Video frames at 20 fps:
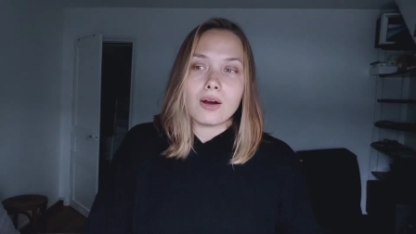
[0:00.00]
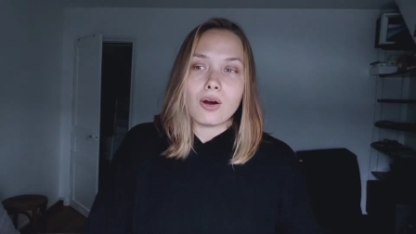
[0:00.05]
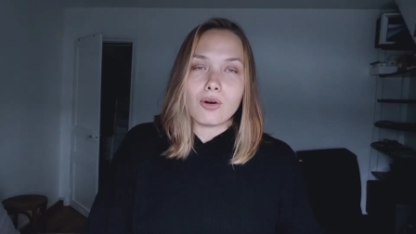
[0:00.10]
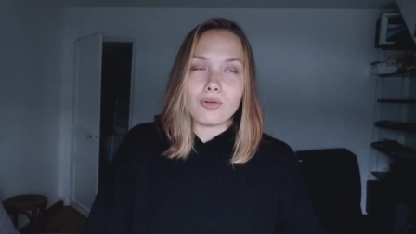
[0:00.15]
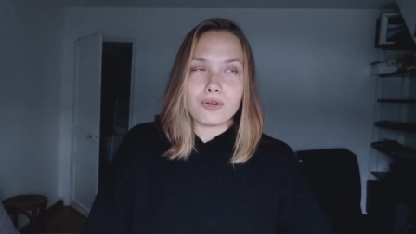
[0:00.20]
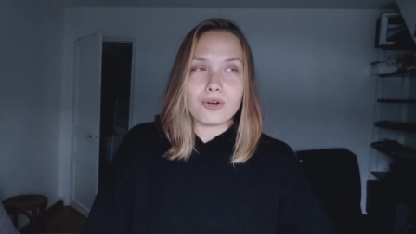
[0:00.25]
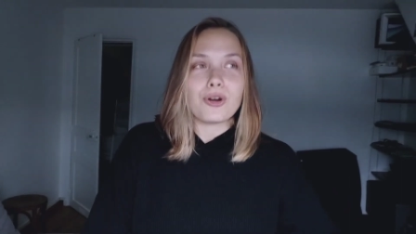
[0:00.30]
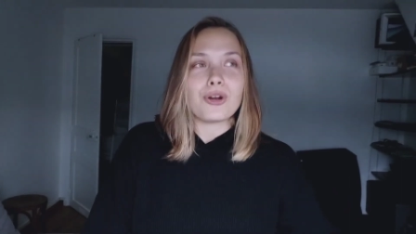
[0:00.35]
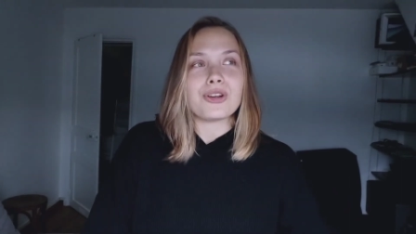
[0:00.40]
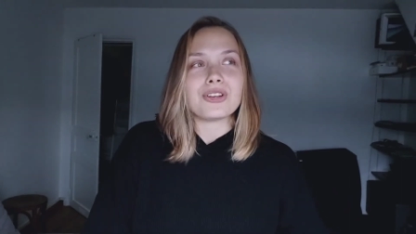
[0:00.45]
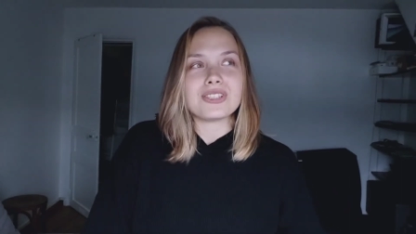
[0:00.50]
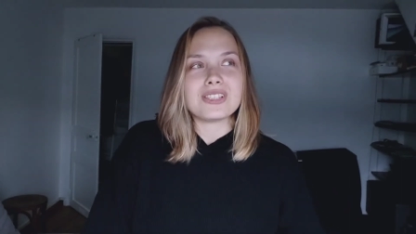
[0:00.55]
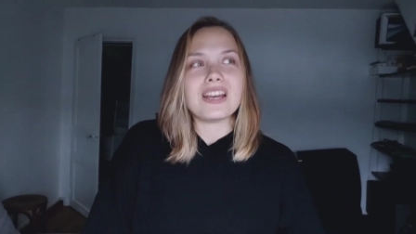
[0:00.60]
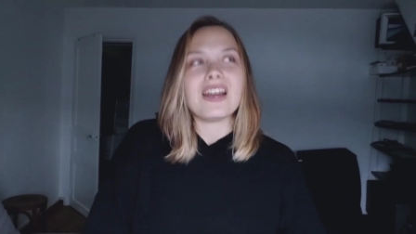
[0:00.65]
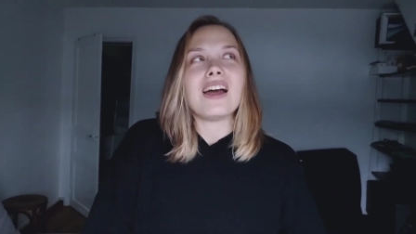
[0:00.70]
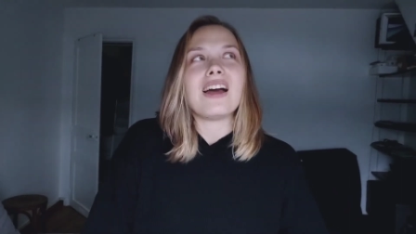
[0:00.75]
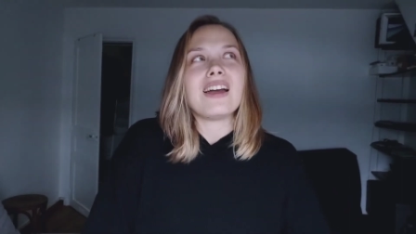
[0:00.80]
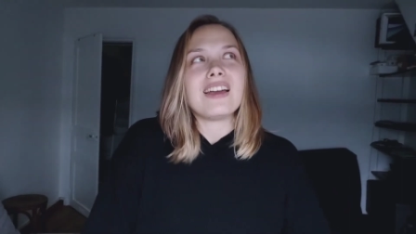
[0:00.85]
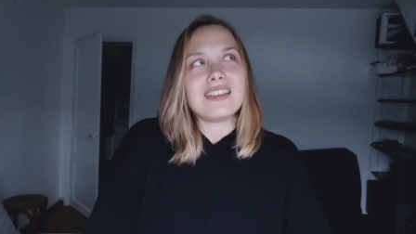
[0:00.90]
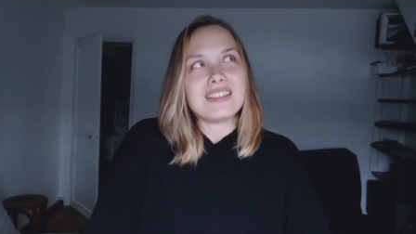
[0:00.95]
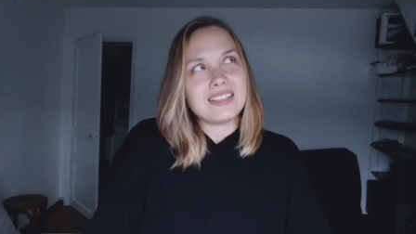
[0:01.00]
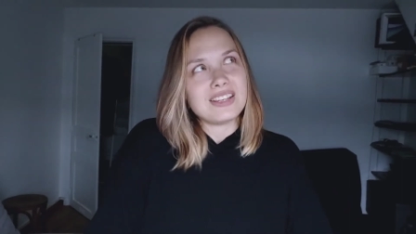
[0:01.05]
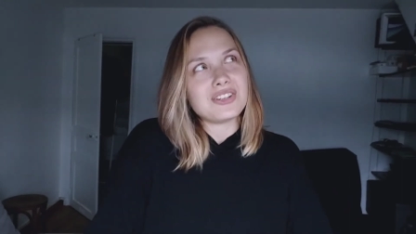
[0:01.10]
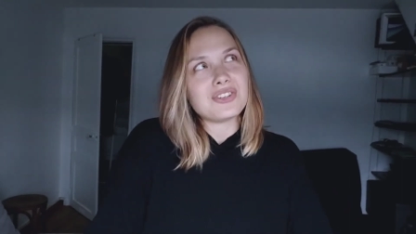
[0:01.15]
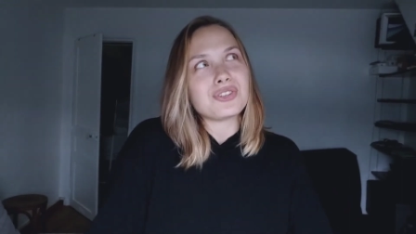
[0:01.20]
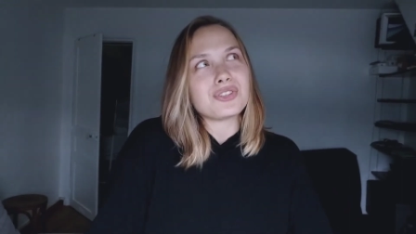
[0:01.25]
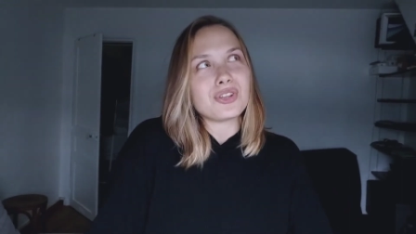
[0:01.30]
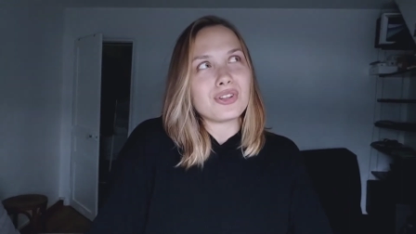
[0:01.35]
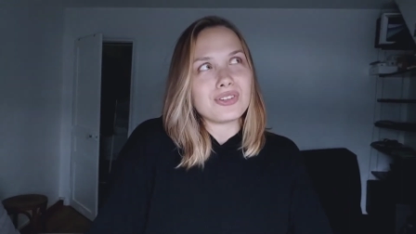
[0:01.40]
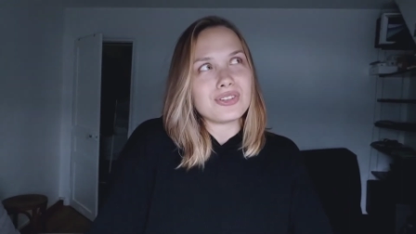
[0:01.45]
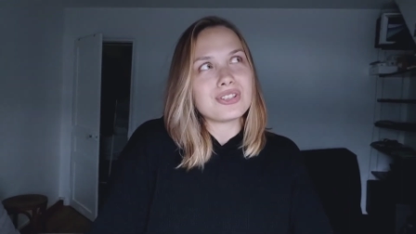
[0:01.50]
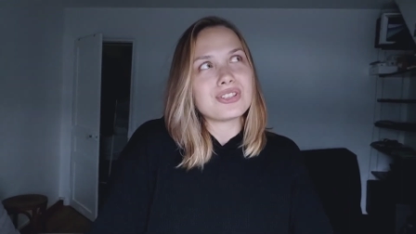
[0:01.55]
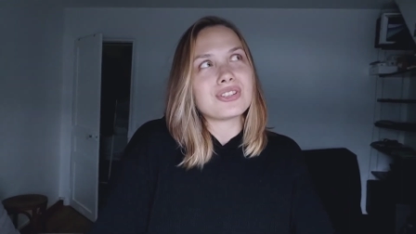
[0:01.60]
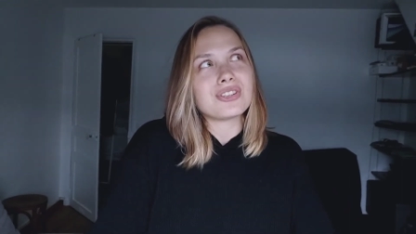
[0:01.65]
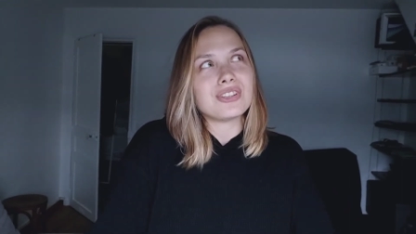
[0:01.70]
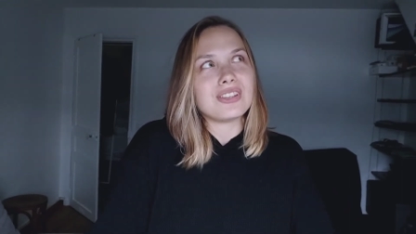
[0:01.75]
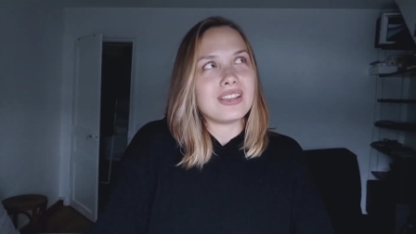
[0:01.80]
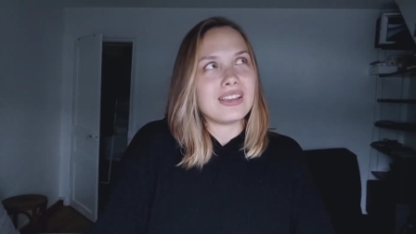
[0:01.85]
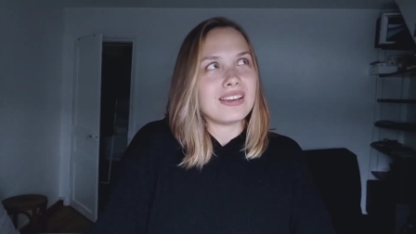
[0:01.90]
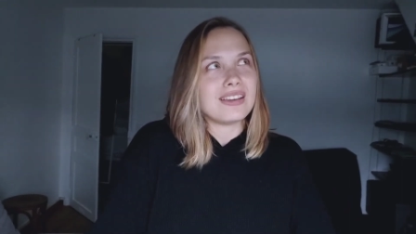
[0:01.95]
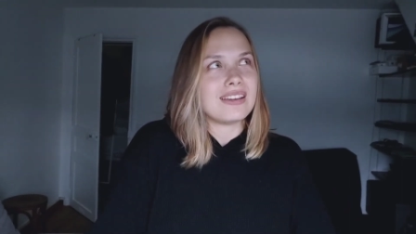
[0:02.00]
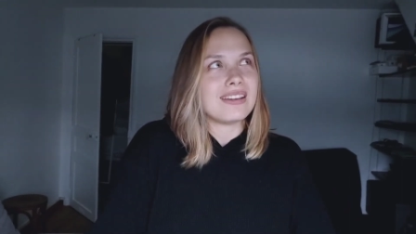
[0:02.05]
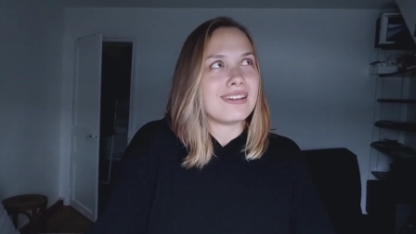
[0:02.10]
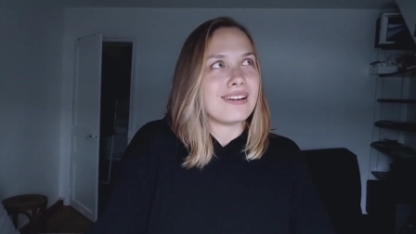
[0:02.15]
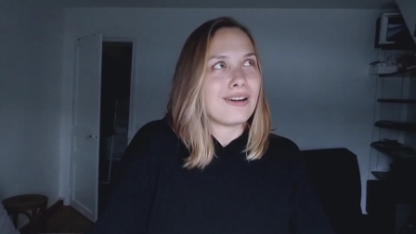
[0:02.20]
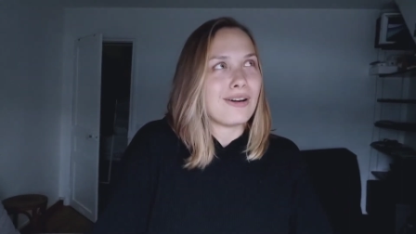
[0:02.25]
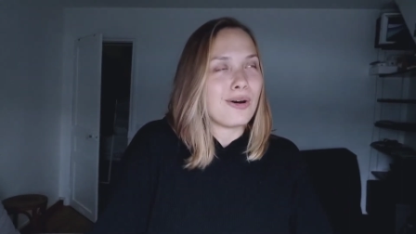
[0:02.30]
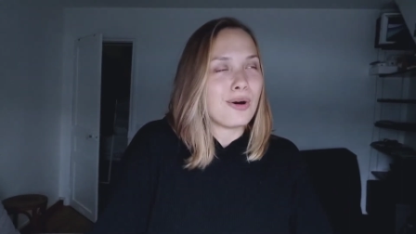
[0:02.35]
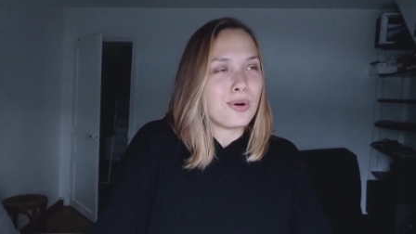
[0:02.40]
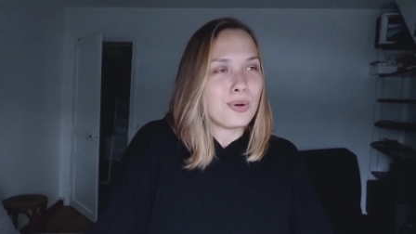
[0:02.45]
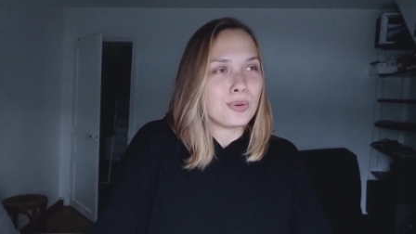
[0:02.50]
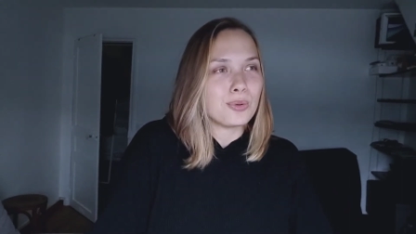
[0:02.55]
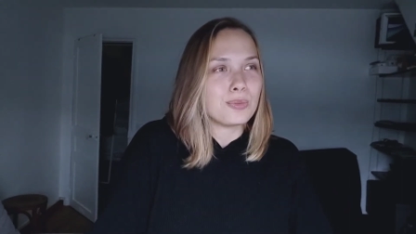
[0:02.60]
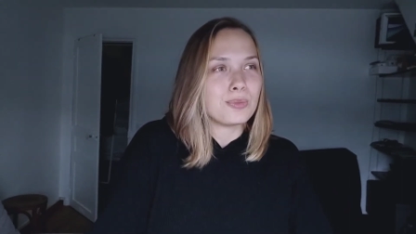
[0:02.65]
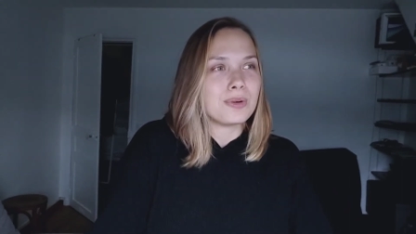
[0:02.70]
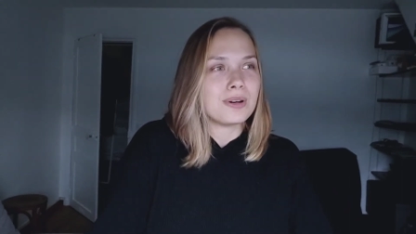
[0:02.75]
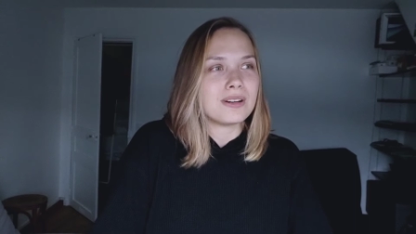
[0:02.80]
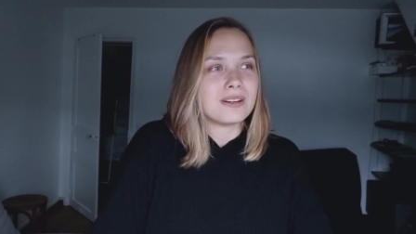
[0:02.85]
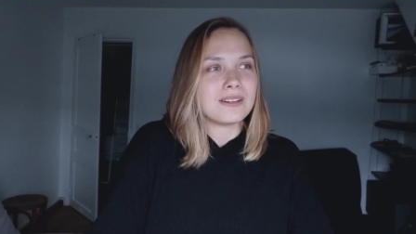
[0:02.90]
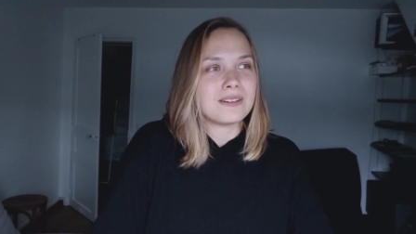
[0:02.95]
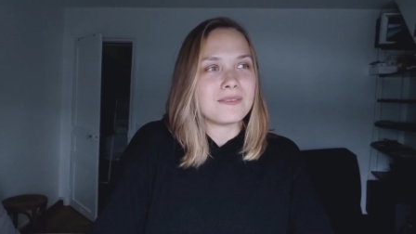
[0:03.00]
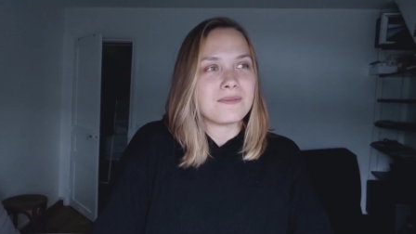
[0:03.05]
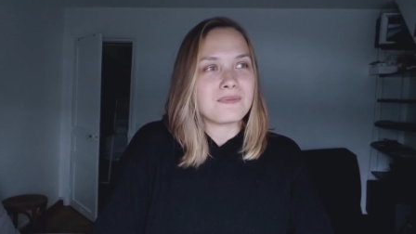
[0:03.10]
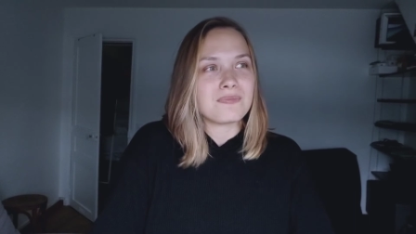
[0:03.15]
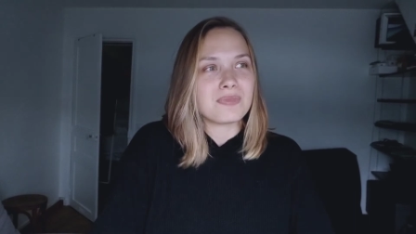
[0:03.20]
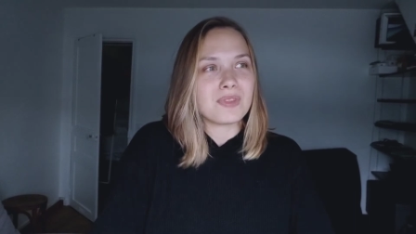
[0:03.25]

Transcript: Of course, I, there is also the home uh,